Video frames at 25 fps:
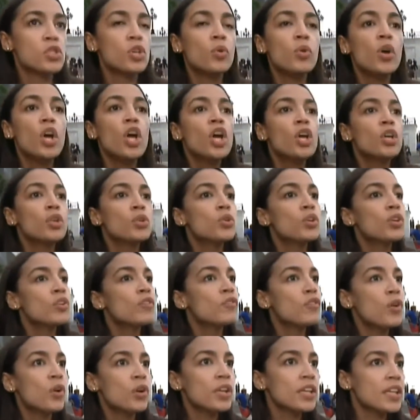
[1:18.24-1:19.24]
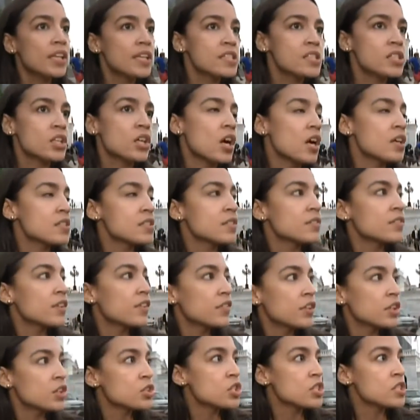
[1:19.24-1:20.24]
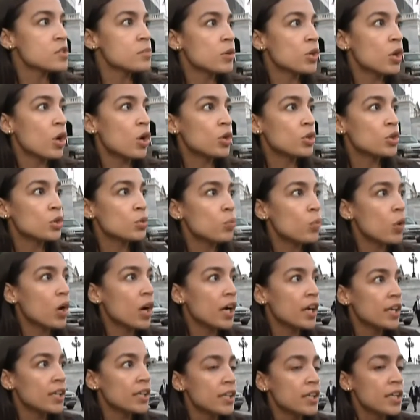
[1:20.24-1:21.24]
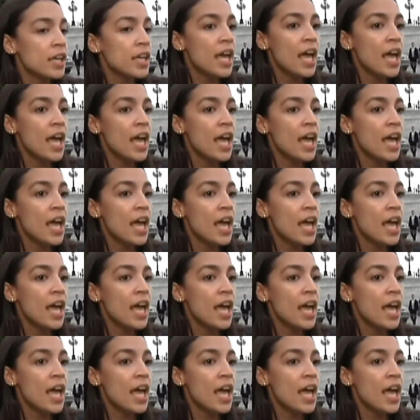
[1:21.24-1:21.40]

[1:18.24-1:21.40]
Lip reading: So you can vote against a cost of living adjustment all you want,